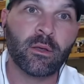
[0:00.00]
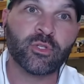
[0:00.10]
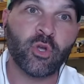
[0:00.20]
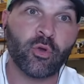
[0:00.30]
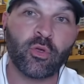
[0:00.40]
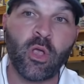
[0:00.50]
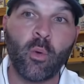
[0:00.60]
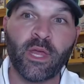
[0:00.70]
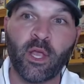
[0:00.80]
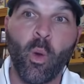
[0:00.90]
So do you go
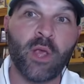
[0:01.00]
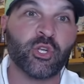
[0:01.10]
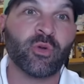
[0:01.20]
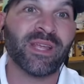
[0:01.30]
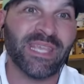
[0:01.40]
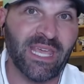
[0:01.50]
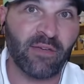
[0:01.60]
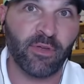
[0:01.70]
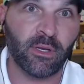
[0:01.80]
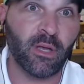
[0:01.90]
with a question or a
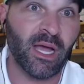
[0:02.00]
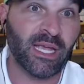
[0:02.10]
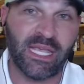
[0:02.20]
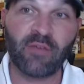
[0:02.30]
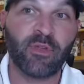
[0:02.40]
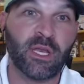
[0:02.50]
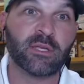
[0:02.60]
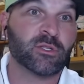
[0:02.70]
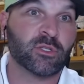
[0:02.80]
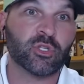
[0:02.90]
given? A given
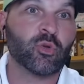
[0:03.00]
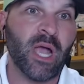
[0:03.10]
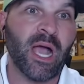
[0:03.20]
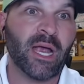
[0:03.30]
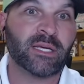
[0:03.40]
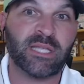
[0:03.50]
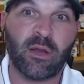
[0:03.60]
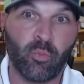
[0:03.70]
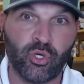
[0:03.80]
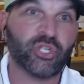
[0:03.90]
is 2 guys
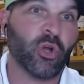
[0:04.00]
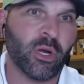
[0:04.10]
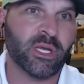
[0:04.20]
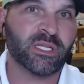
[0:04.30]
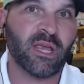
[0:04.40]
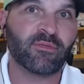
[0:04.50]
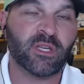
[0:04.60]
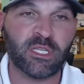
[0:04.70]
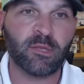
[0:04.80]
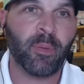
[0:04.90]
that were starting
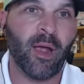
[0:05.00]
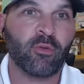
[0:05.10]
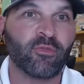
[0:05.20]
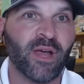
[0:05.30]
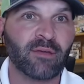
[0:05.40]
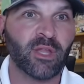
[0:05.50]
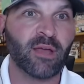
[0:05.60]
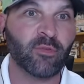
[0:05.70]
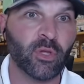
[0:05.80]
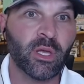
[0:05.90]
safeties at the Power 5
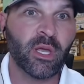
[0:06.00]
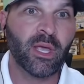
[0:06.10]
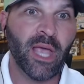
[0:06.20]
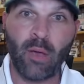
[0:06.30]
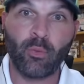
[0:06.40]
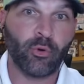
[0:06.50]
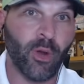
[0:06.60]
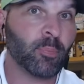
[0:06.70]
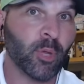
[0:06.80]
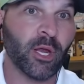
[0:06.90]
level and were
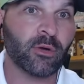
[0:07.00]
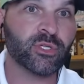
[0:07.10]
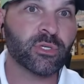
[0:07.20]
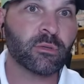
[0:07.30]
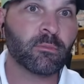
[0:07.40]
great players.